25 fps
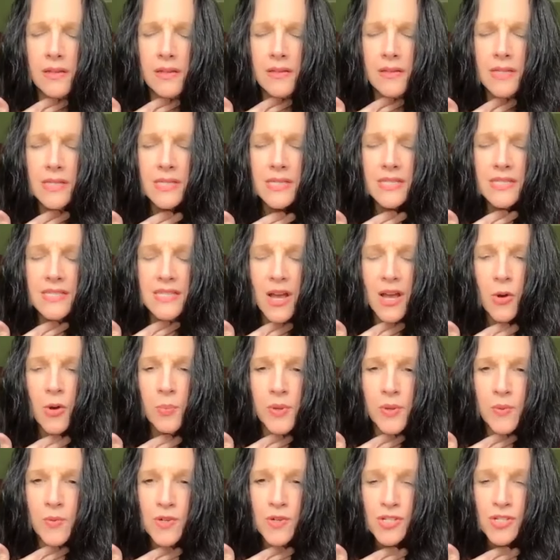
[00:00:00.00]
This is
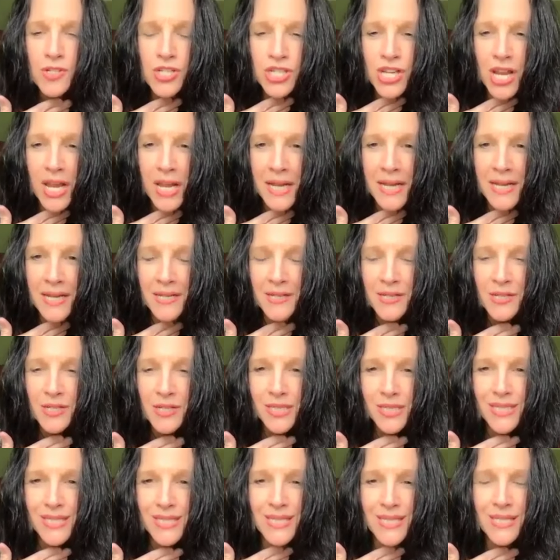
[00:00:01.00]
helping with
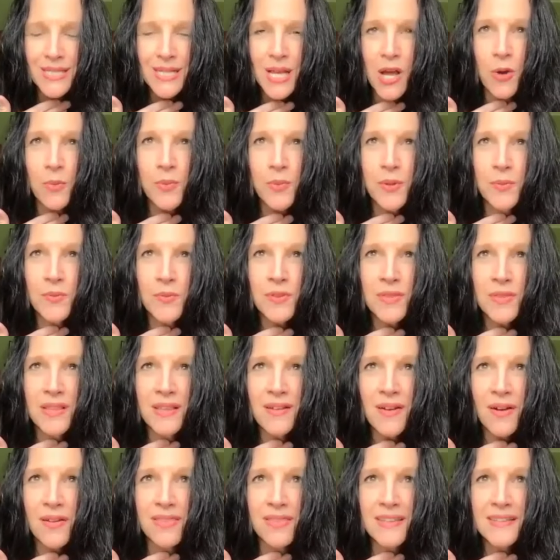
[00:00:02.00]
change. This is helping with
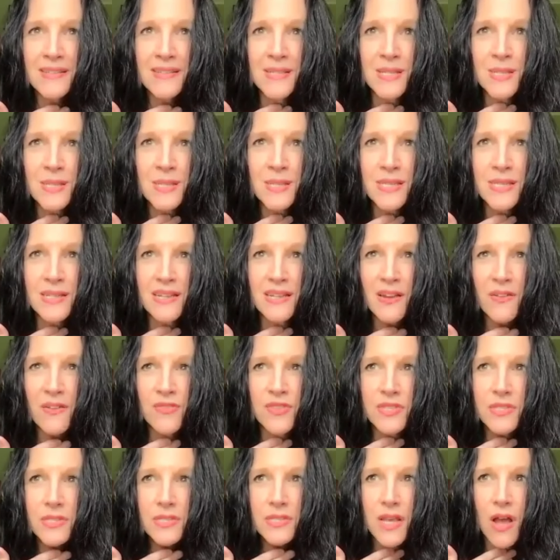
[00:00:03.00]
the authenticity of
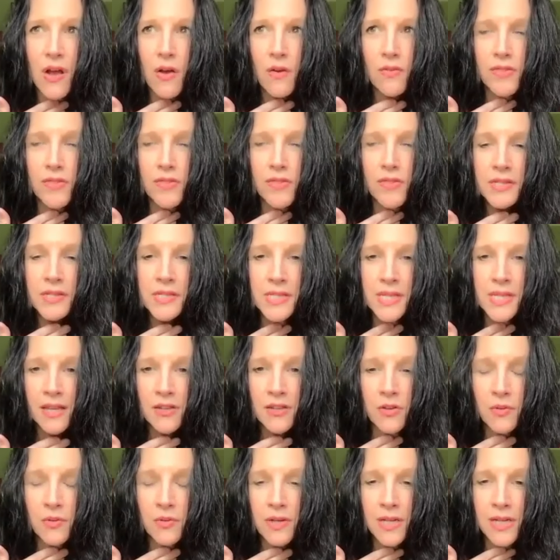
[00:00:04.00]
the self that is
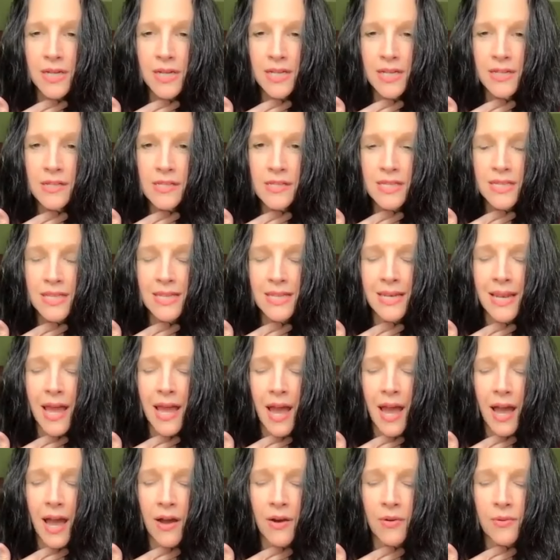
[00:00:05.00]
anchoring into the
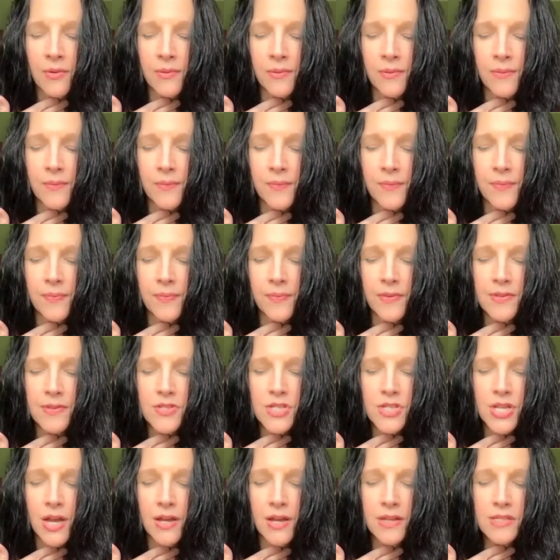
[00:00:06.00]
now.
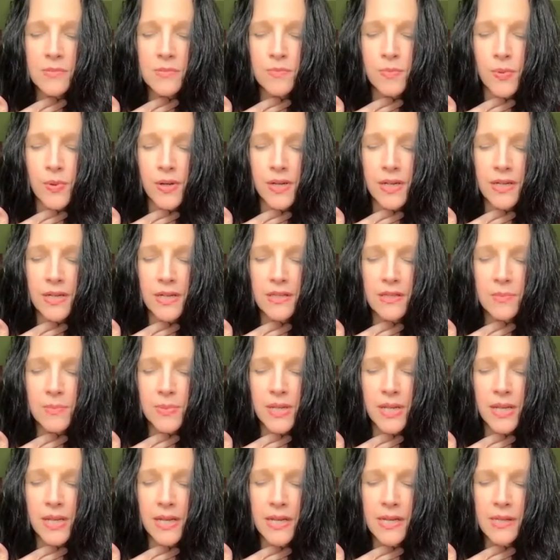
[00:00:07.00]
Just breathe,
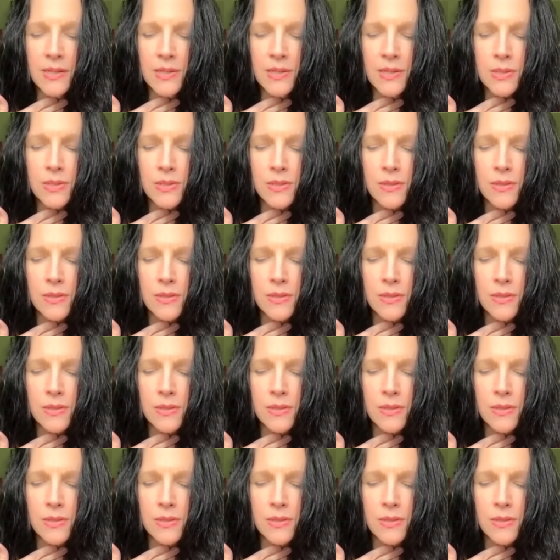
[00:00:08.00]
please.